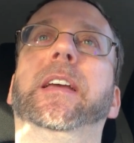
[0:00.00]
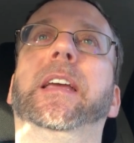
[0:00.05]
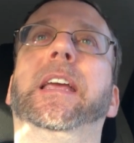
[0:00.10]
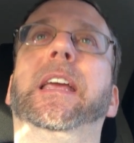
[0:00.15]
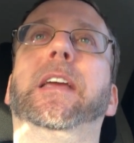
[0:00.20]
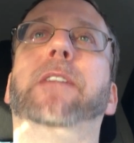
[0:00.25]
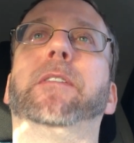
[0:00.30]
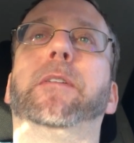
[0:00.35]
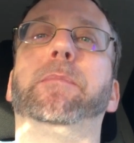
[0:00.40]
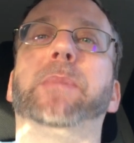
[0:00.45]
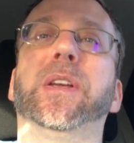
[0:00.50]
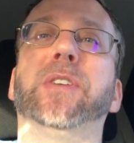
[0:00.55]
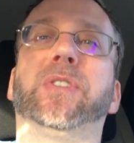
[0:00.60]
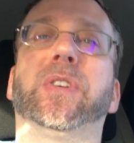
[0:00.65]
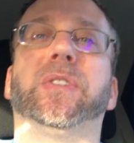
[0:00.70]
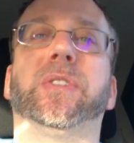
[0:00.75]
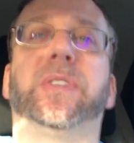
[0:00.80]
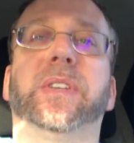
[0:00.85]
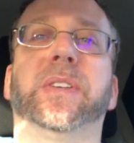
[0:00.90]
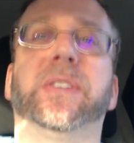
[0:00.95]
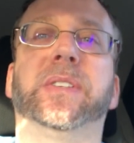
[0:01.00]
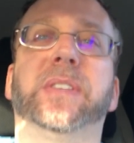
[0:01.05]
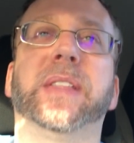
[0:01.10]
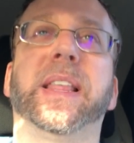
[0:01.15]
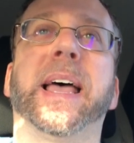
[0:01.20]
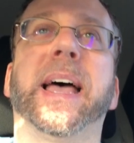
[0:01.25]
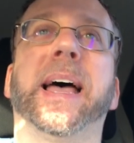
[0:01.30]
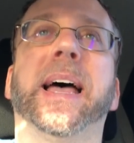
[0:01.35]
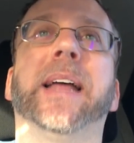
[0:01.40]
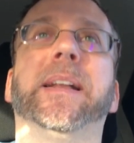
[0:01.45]
He even mentions this,
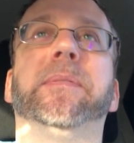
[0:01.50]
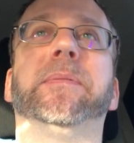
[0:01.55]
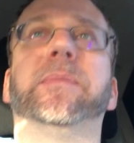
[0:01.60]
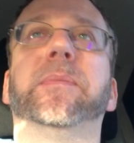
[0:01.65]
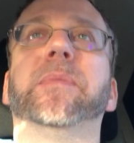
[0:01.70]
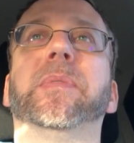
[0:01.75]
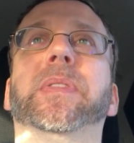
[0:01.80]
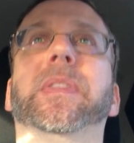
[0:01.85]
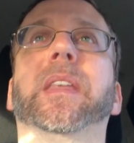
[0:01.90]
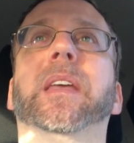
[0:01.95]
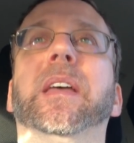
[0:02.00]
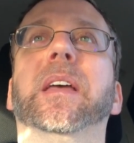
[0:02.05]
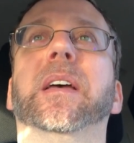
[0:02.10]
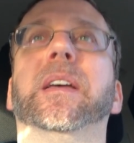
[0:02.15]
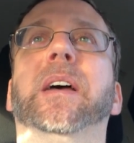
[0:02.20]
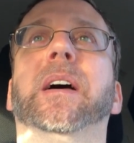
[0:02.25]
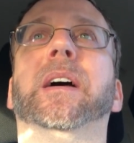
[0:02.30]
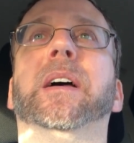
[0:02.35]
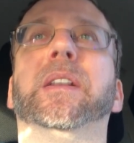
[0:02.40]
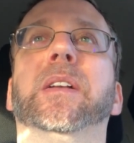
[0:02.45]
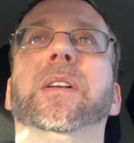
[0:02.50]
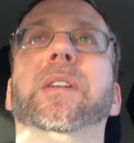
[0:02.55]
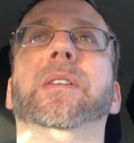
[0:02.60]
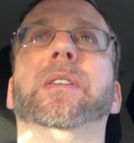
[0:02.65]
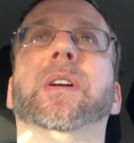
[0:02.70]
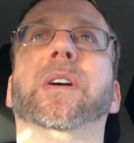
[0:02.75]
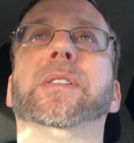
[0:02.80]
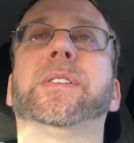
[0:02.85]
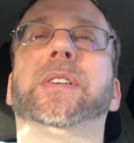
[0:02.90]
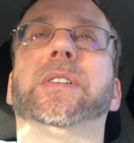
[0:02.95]
that
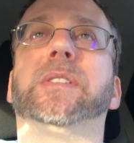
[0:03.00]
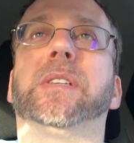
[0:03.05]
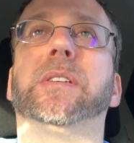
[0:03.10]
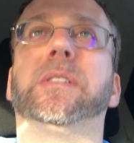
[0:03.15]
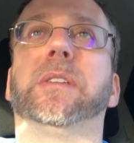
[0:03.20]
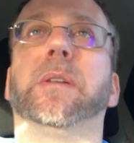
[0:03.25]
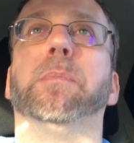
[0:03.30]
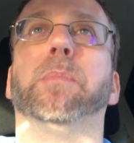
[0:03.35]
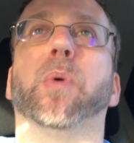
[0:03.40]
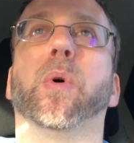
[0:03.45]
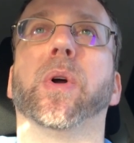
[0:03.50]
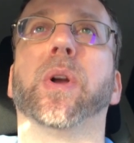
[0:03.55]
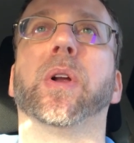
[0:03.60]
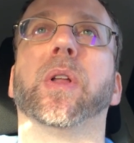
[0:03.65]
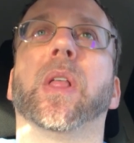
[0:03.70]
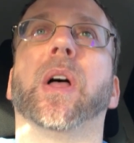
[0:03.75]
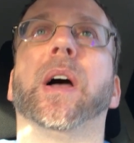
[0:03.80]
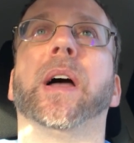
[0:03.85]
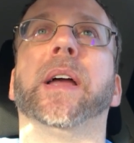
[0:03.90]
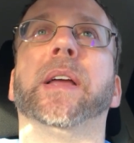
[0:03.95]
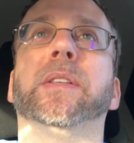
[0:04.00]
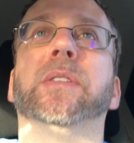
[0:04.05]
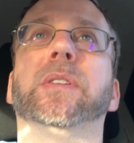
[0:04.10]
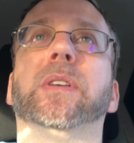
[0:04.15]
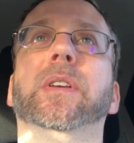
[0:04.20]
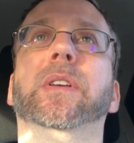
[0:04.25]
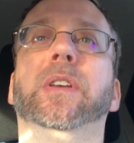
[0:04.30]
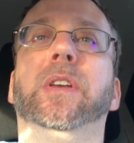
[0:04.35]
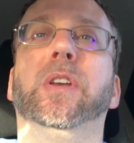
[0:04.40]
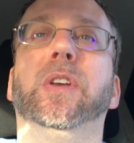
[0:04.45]
narcissists and borderlines